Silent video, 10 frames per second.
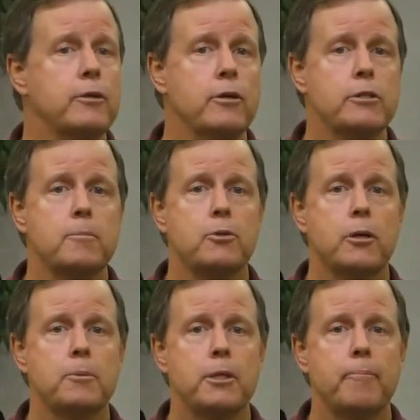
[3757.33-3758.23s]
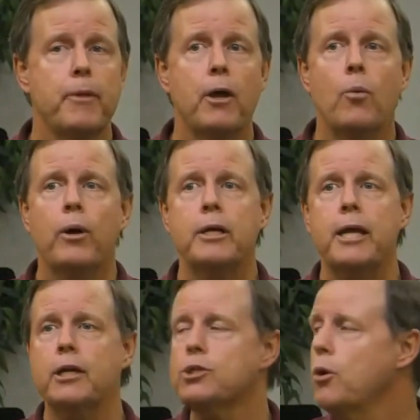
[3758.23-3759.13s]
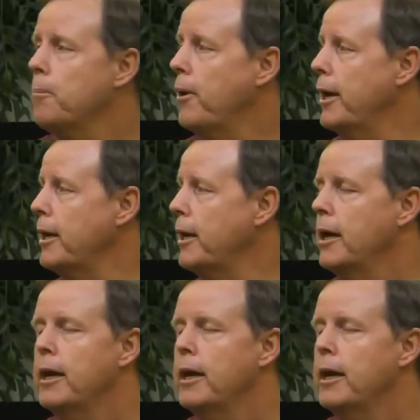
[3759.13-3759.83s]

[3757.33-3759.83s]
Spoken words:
2-year subscription. We're going to take a short break,